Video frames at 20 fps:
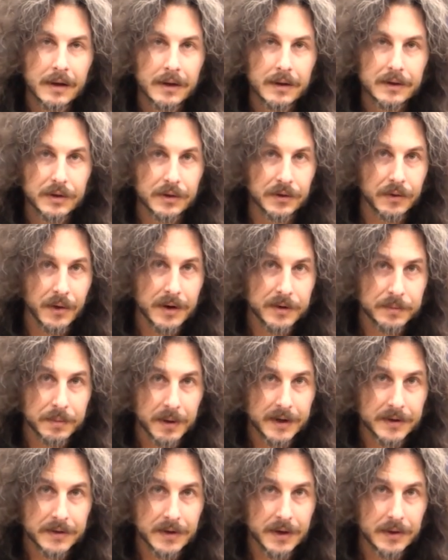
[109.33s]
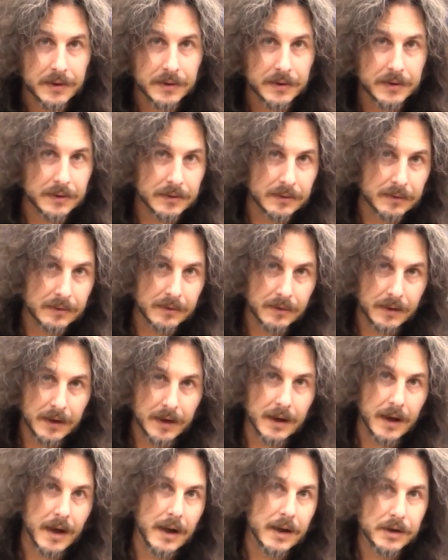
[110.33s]
So as far as price goes,
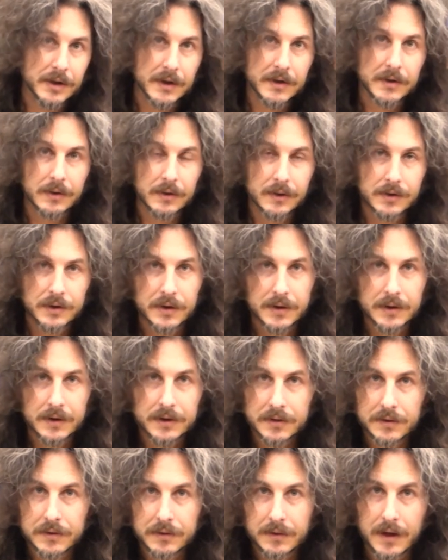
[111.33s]
the K&J Solutions